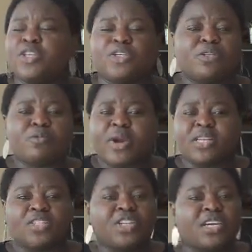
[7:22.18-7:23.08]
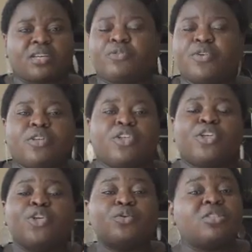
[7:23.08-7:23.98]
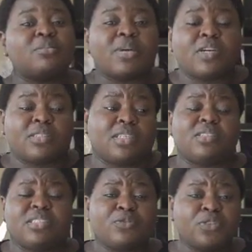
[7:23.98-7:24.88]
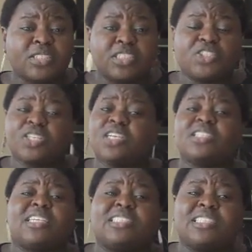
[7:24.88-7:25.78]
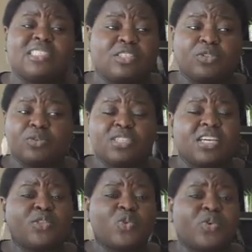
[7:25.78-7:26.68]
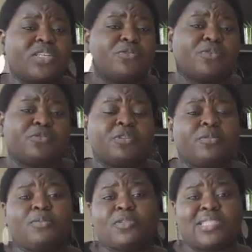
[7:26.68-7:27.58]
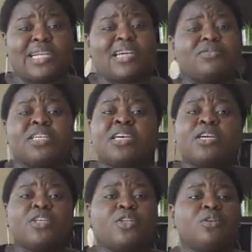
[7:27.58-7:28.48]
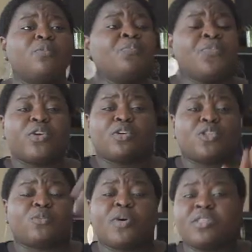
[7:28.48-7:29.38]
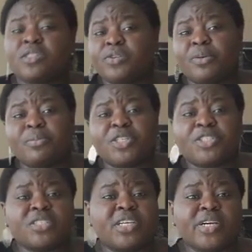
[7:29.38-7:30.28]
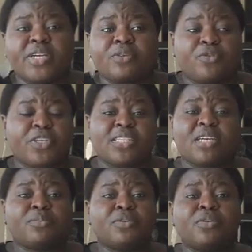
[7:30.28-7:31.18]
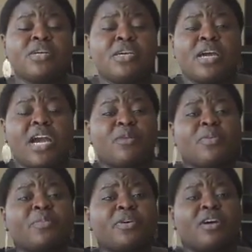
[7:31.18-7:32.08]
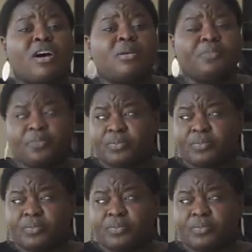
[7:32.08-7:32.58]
You could write a check for a huge amount that would definitely change at least 10, 20, 50 people's lives. You could sponsor a missionary. For example, I remember